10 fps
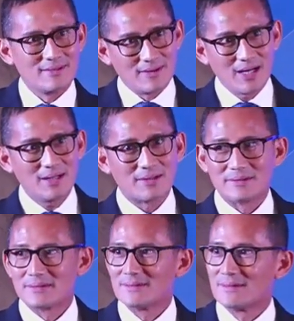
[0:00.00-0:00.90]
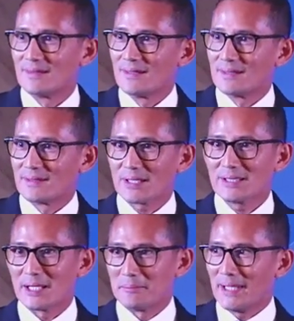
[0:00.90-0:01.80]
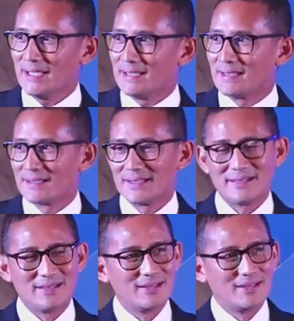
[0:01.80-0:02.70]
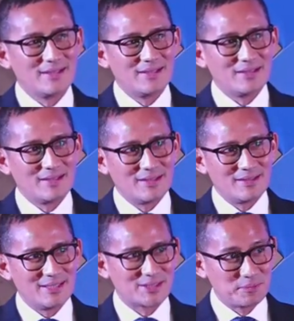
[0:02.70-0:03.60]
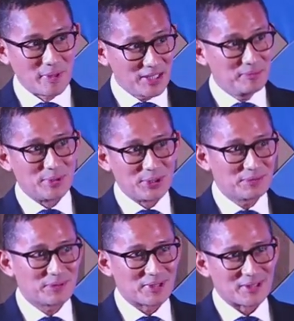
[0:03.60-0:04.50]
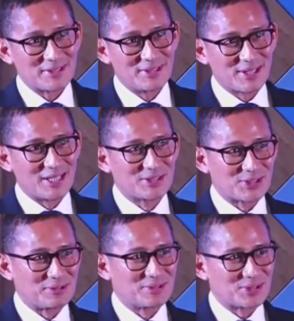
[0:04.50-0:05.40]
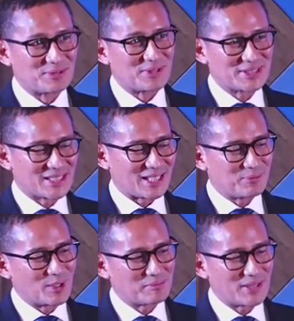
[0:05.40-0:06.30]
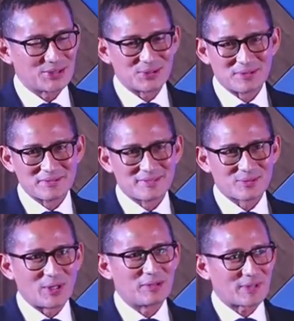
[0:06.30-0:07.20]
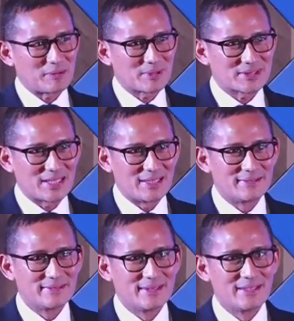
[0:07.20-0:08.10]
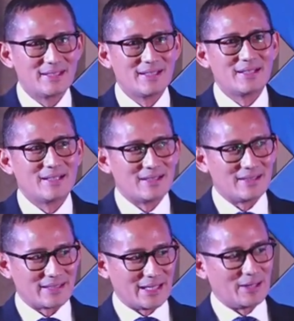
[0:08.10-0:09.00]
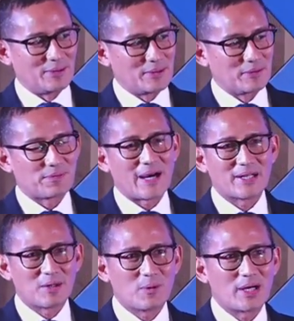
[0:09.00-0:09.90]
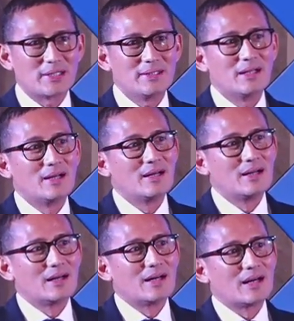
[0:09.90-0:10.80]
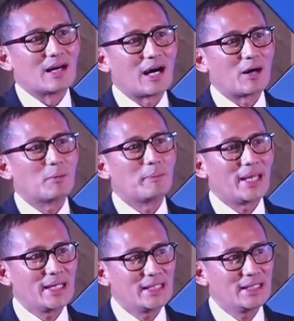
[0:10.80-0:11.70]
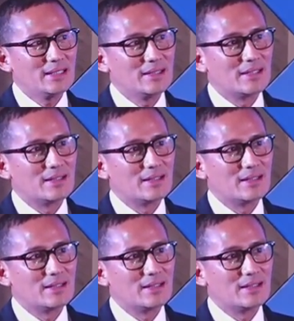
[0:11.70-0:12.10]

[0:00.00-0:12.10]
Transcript: Wow, not that many. It's very beautiful. You guys should, should visit Labuan Bajo, 25%. Now, the final one, how many